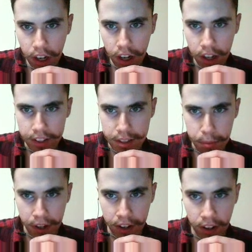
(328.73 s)

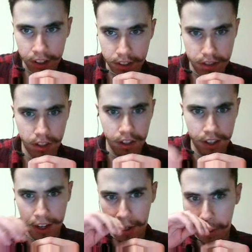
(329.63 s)
That's why Arkansas
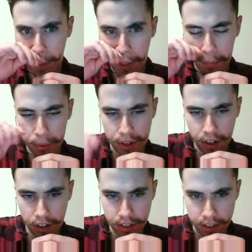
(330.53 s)
got hit pretty
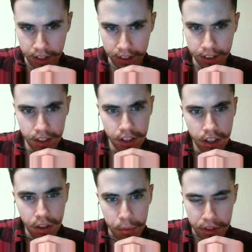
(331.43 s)
hard today
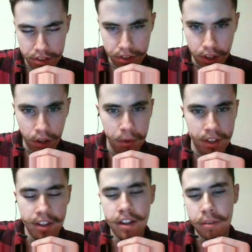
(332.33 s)
with snow
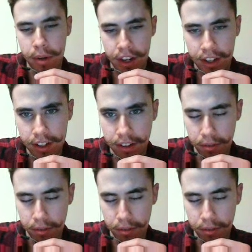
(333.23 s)
and then rain.